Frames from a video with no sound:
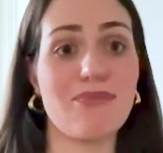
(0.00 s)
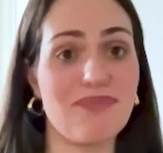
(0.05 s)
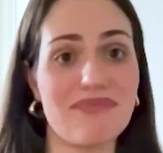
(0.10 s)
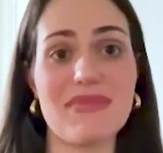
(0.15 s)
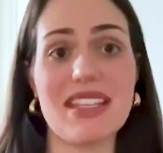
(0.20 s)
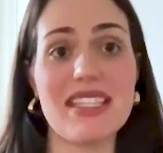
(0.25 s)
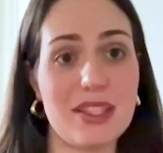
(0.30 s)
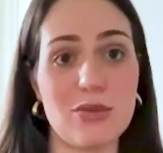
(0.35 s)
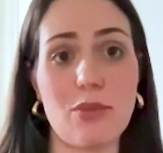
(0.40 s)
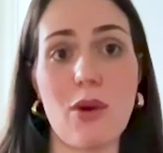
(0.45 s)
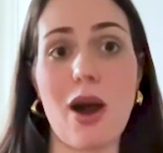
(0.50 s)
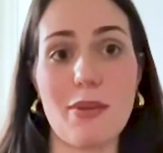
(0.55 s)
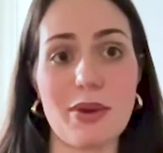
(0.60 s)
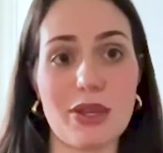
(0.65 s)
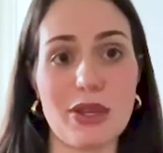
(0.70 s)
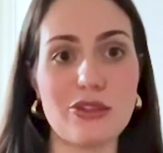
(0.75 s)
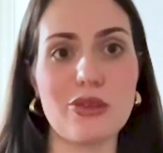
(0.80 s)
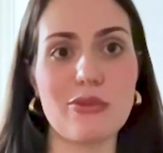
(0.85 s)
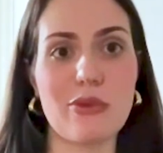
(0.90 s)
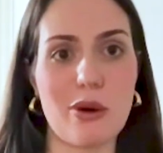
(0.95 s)
this is why
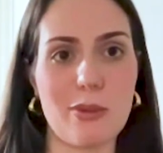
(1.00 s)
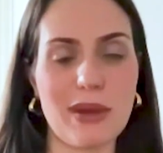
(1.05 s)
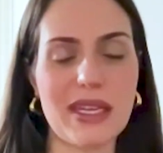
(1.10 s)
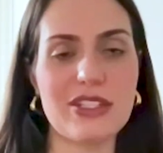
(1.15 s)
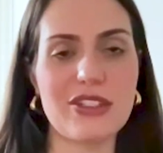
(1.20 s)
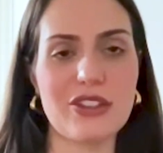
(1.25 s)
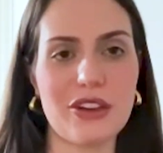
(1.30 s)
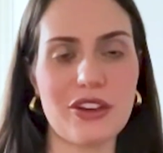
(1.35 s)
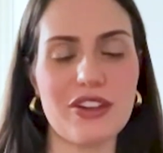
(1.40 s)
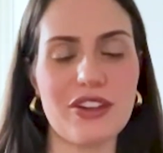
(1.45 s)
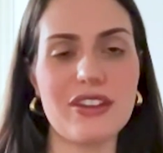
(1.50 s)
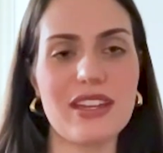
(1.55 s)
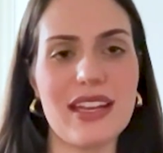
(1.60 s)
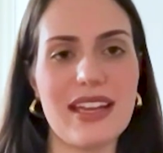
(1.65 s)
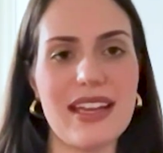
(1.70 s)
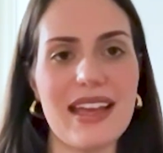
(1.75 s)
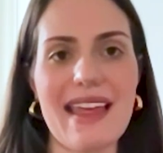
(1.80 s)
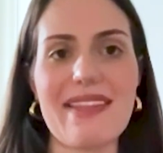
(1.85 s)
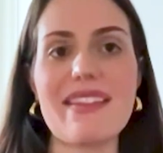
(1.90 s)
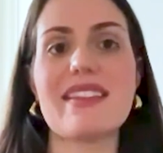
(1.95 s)
we do what we do
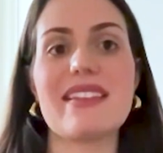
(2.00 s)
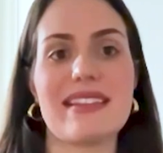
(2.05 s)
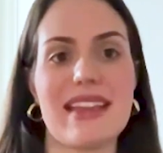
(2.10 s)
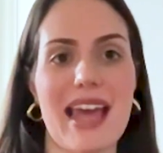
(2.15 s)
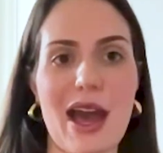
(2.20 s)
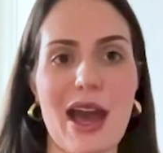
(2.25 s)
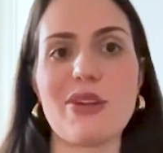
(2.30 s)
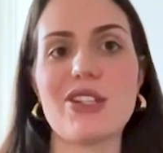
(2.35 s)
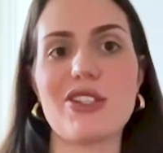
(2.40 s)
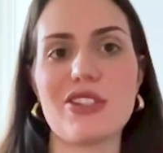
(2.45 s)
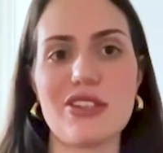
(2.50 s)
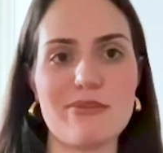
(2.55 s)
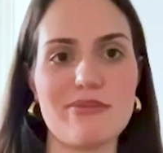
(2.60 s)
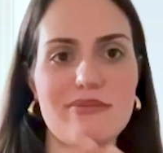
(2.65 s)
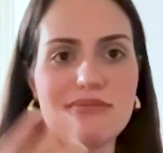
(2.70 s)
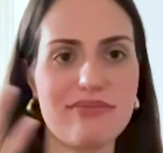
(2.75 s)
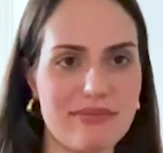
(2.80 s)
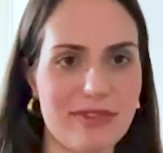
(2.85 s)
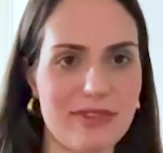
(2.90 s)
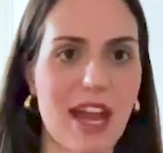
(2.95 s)
and this is how we
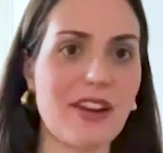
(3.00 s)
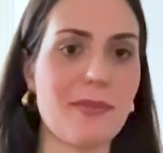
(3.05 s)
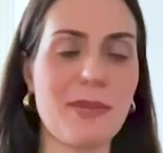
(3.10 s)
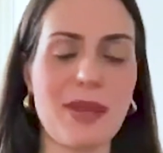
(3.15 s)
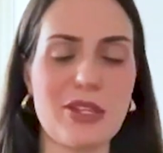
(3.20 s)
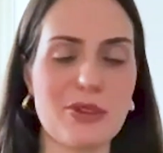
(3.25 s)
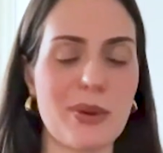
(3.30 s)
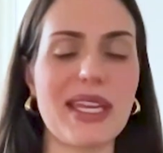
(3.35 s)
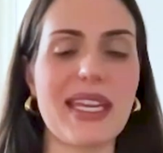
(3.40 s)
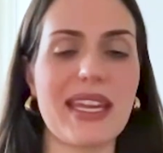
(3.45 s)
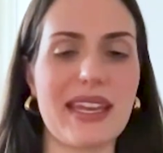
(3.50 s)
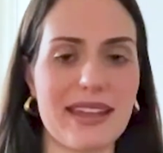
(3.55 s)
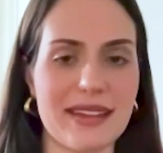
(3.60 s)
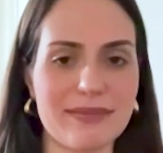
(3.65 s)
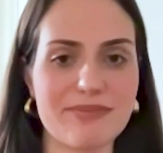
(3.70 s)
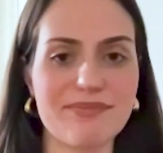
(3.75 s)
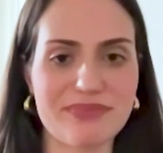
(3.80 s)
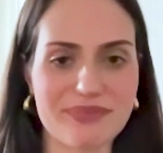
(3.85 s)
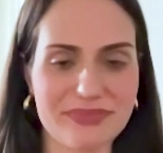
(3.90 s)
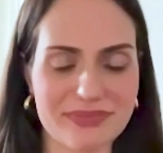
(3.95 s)
should kind of be doing it.
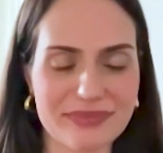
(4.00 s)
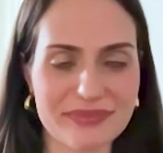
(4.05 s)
